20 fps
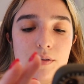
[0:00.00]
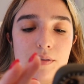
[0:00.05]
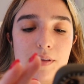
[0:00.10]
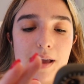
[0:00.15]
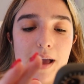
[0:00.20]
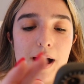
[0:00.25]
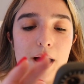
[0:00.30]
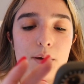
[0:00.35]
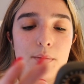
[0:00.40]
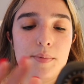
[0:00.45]

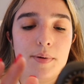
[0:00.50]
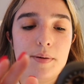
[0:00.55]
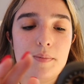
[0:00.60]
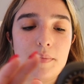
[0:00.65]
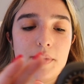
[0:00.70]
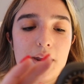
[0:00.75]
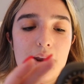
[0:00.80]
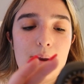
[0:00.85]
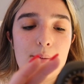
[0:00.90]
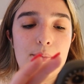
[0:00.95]
the album
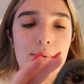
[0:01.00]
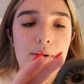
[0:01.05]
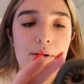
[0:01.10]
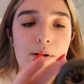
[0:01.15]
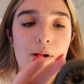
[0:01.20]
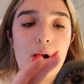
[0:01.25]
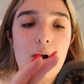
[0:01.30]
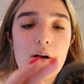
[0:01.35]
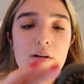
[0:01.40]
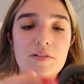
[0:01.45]
that I
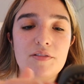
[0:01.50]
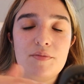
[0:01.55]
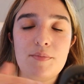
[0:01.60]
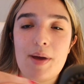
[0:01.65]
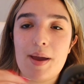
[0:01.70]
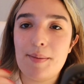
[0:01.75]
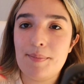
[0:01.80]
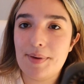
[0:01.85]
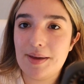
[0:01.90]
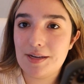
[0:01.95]
put all of
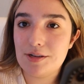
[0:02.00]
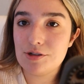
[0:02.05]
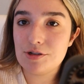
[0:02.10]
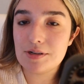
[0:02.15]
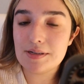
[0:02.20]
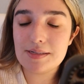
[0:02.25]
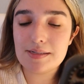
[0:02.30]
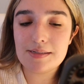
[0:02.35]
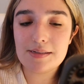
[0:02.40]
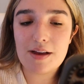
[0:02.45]
my
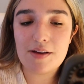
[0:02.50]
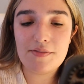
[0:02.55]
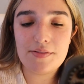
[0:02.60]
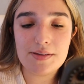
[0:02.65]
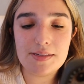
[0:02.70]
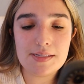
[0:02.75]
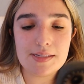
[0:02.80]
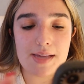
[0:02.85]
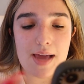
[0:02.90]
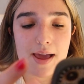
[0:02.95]
Pinterest stuff
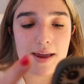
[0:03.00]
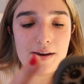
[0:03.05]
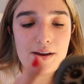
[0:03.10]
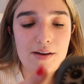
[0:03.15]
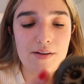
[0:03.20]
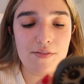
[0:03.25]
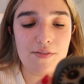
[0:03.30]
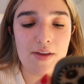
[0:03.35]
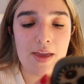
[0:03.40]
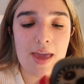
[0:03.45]
inside
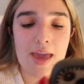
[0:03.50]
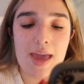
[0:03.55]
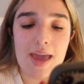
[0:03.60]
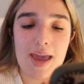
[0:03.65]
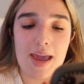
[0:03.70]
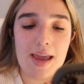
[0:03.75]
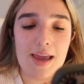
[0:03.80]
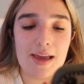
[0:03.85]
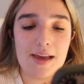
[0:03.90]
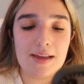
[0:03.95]
of,
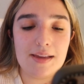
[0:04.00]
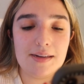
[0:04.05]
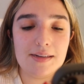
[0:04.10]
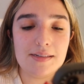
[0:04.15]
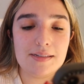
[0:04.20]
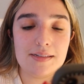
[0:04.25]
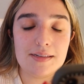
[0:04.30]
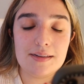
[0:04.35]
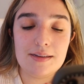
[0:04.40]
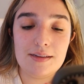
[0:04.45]

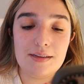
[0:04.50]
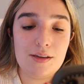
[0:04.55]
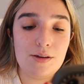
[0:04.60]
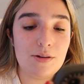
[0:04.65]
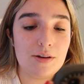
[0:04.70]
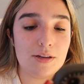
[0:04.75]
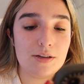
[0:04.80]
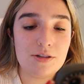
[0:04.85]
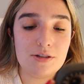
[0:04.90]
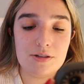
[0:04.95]
and you
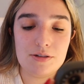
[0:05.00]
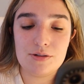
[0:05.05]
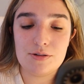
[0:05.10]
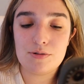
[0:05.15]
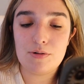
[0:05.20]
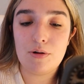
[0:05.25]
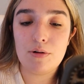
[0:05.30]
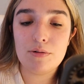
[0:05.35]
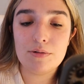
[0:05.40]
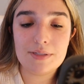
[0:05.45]
can just
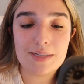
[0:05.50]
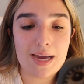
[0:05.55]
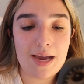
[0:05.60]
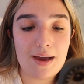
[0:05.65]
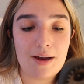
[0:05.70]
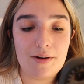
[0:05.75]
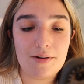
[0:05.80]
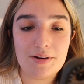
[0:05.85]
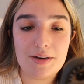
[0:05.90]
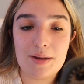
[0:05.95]
scroll
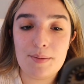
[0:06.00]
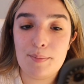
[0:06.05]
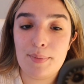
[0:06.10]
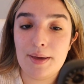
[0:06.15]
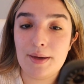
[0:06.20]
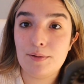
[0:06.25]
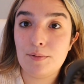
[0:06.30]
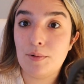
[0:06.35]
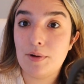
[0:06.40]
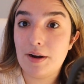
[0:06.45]
down and
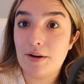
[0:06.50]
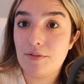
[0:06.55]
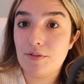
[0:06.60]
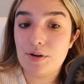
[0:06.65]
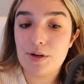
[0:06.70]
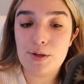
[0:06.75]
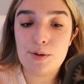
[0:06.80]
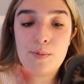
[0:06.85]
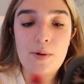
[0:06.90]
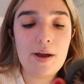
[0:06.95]
pick whatever
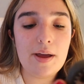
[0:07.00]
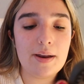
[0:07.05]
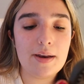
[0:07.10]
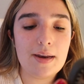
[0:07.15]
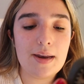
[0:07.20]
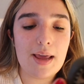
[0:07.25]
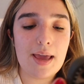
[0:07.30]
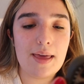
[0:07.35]
you want.